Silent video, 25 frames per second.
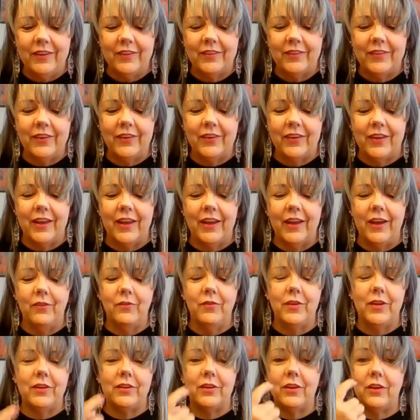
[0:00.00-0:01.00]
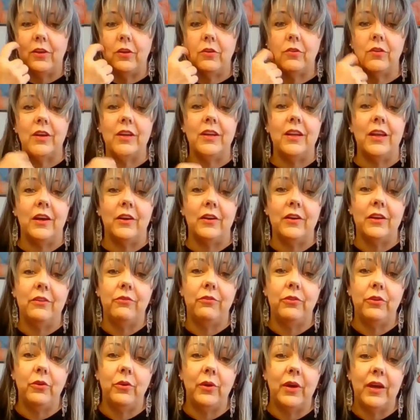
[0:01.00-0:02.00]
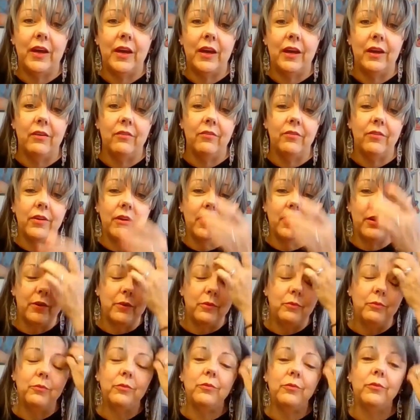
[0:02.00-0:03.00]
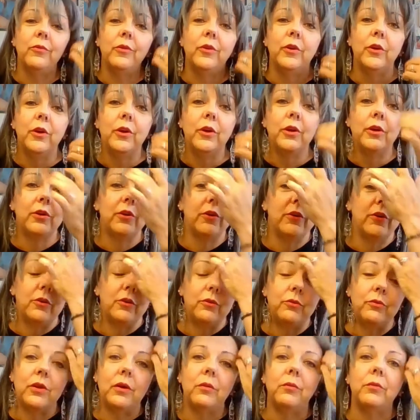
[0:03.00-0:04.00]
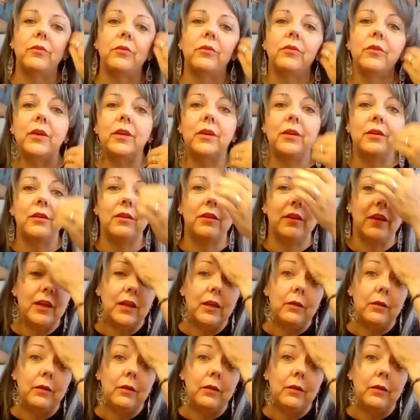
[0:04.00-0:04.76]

piece. Okay, I'm going to tell you right now, if you have um, your own double-sided